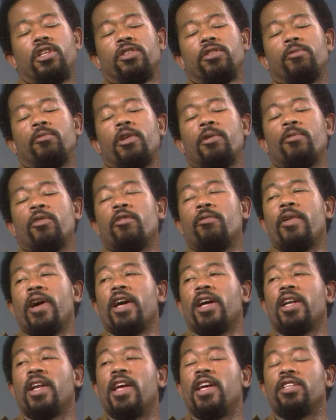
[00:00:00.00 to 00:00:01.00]
Here's a member of my
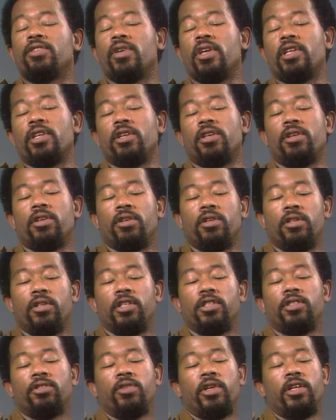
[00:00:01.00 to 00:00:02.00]
class right here,
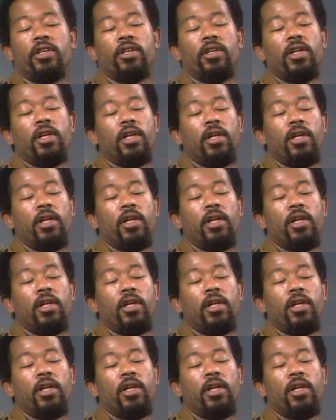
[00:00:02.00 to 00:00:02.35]
Mr. Mayor.